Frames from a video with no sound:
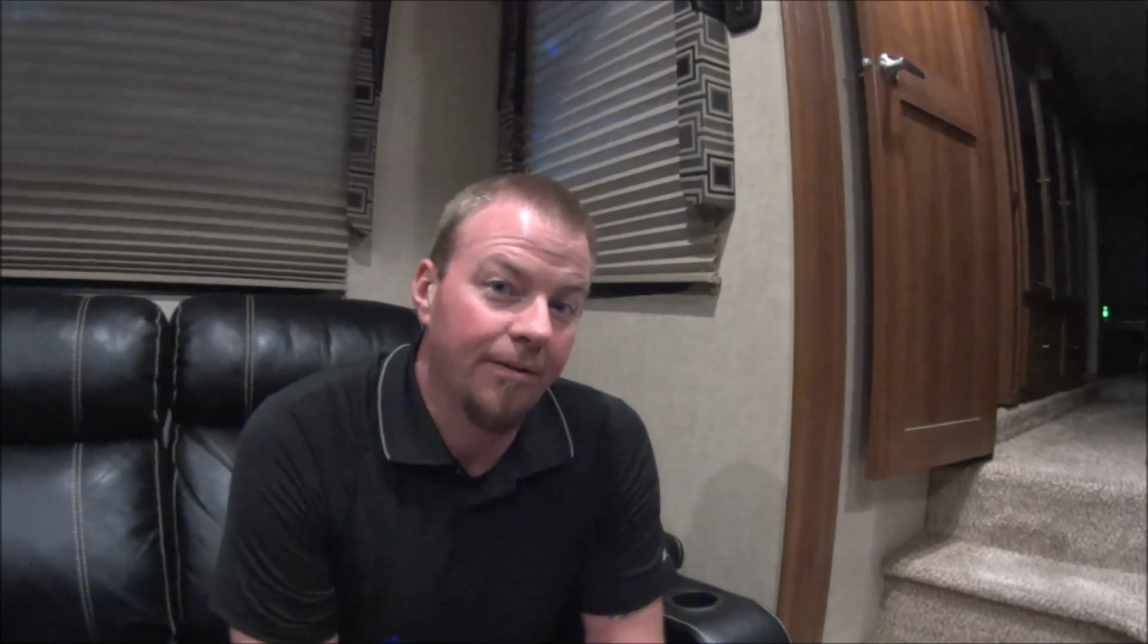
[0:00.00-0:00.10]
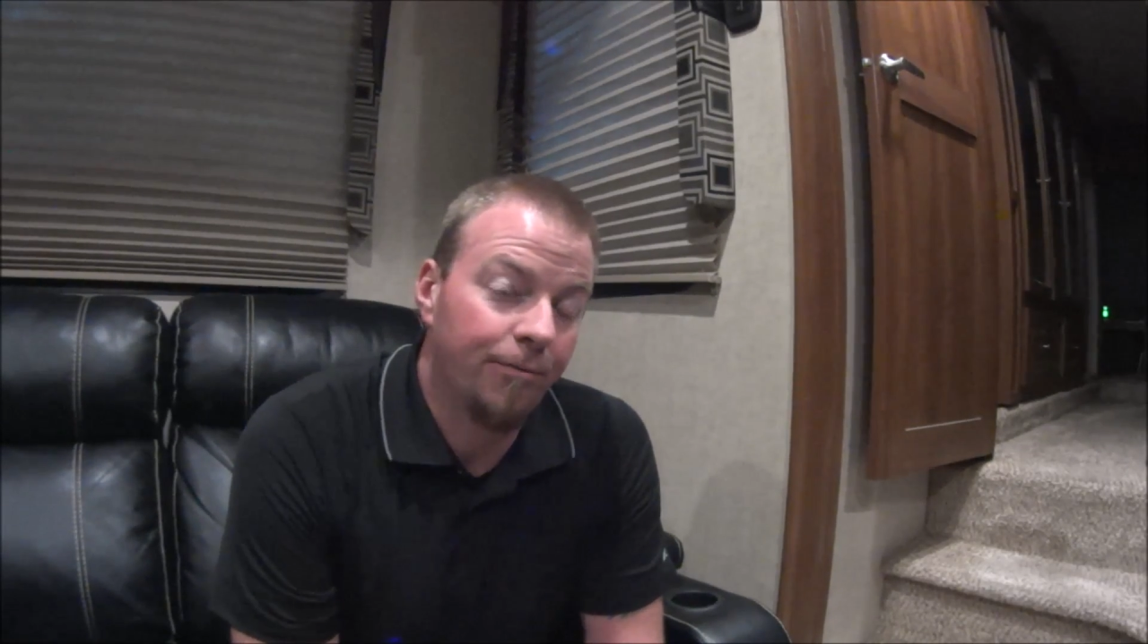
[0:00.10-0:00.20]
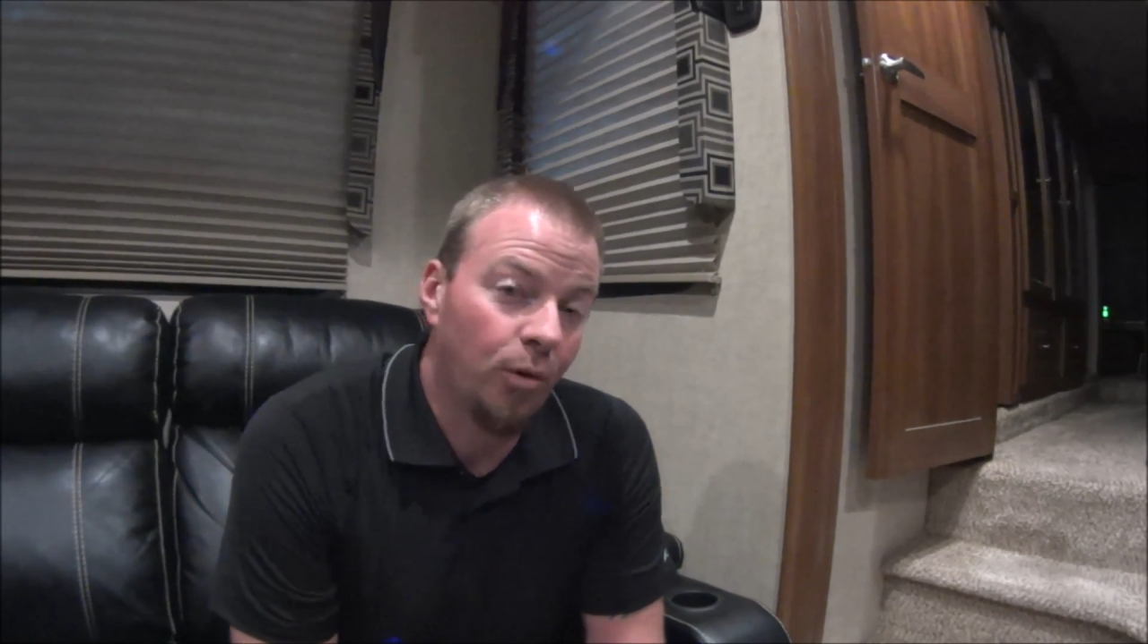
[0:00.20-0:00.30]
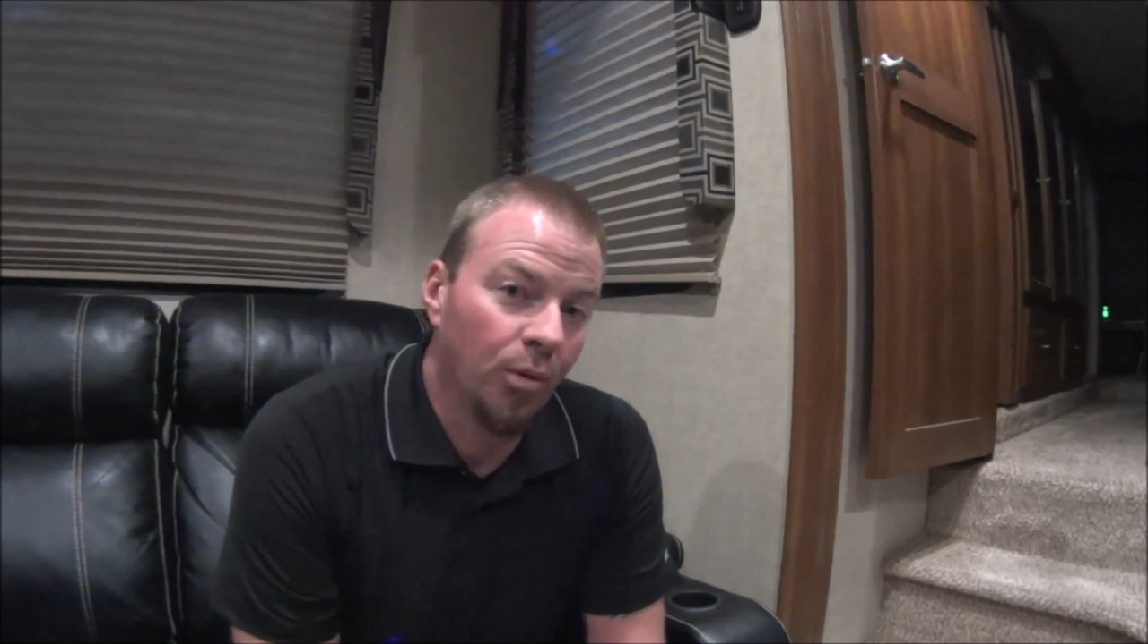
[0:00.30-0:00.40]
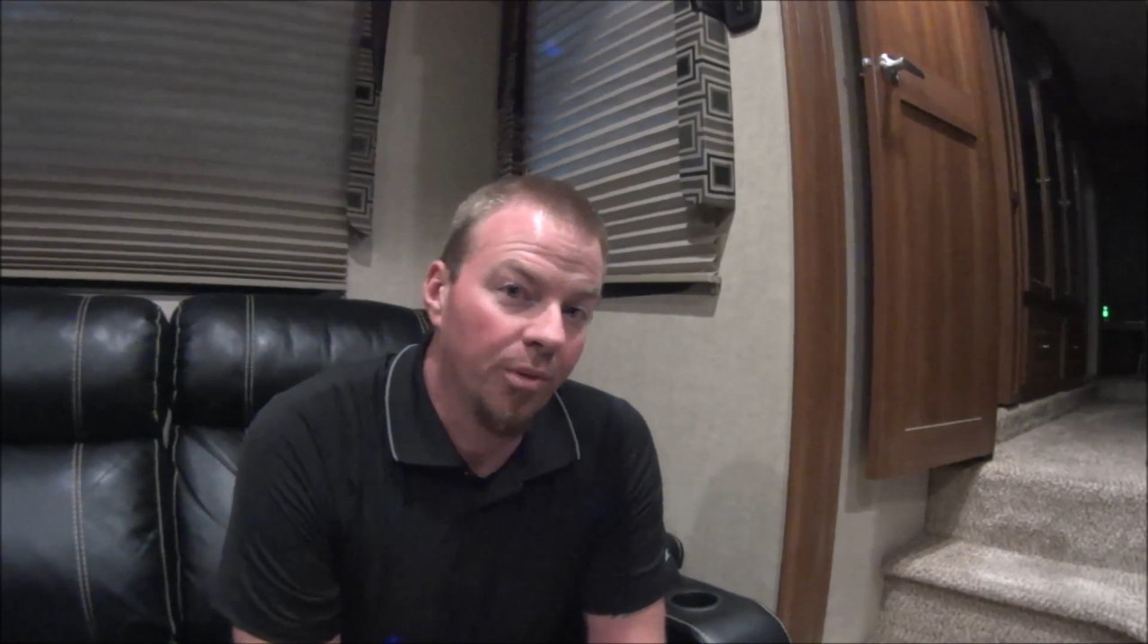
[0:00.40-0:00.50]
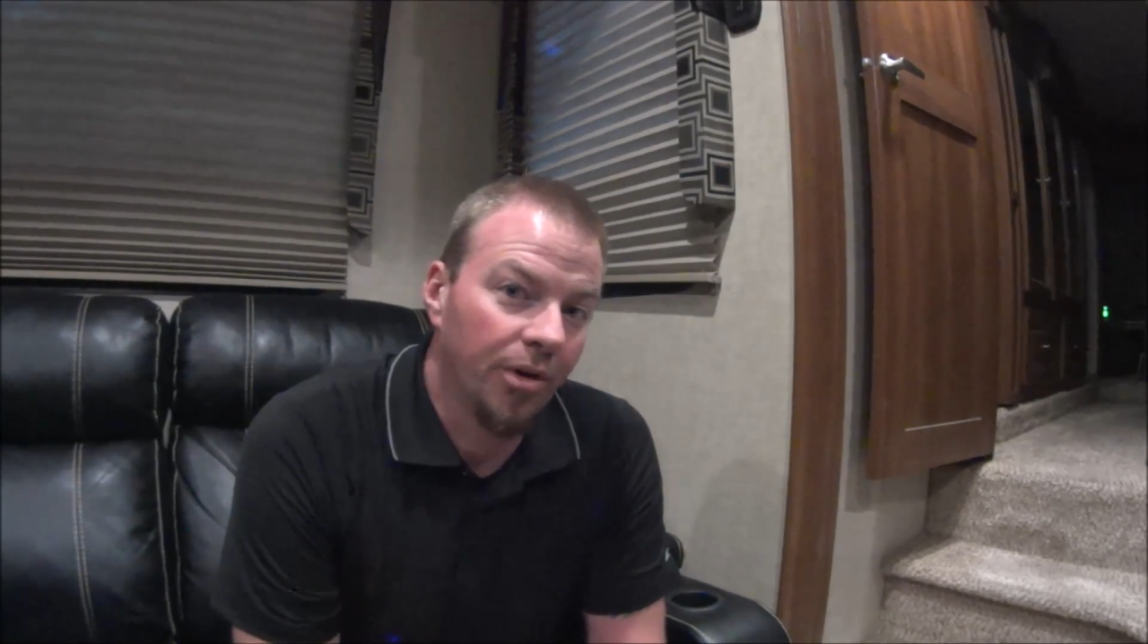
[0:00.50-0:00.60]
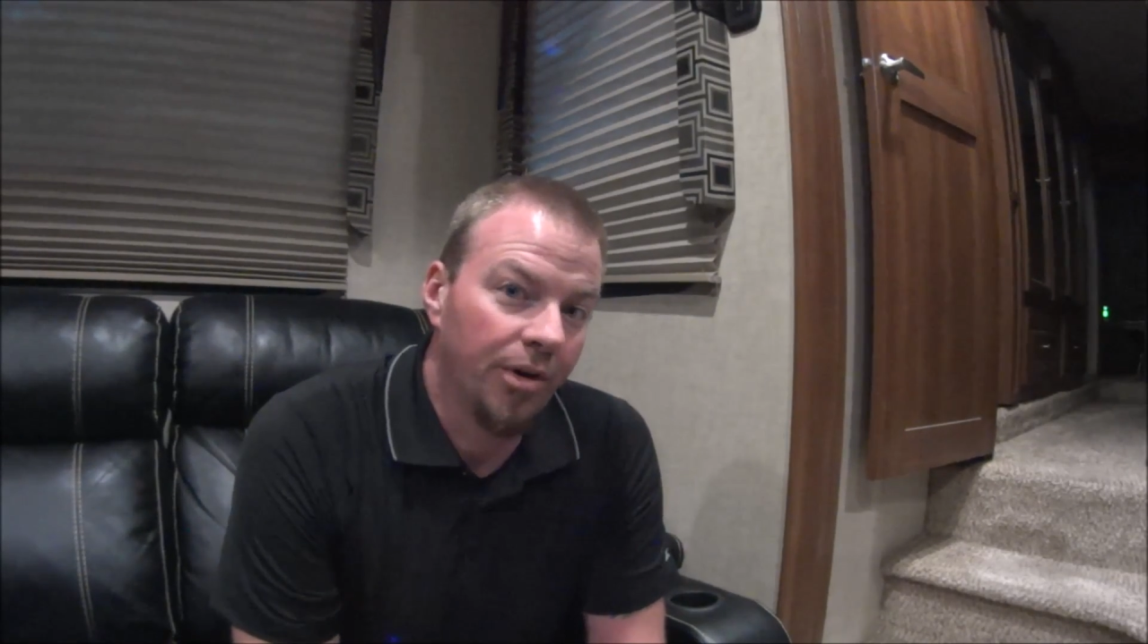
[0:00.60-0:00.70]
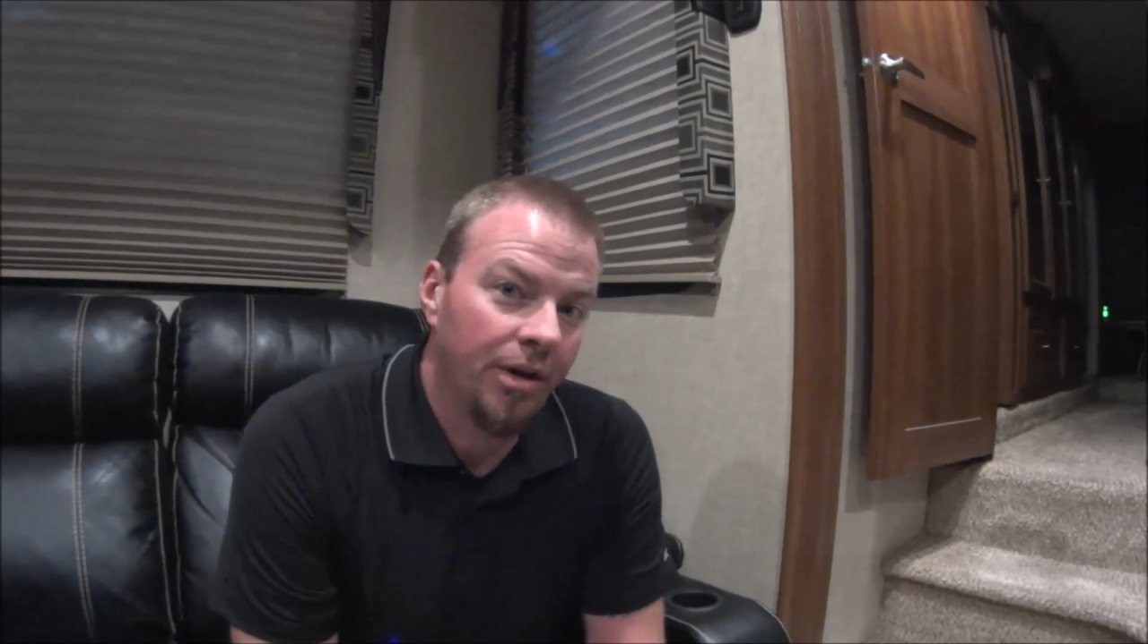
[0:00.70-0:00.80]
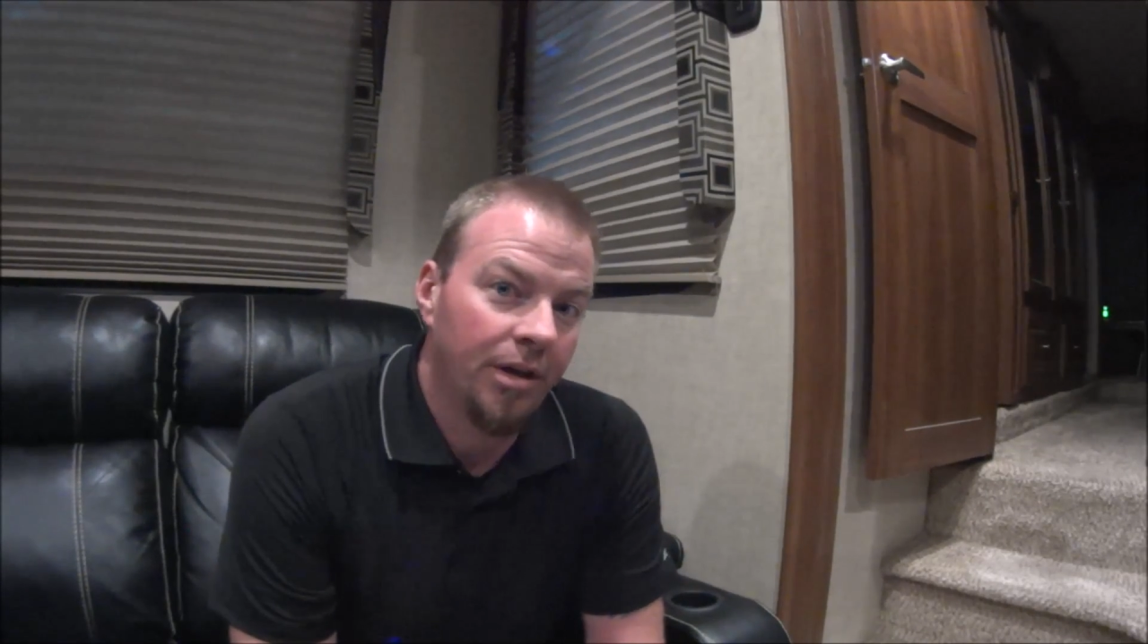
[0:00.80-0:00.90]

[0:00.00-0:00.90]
forward.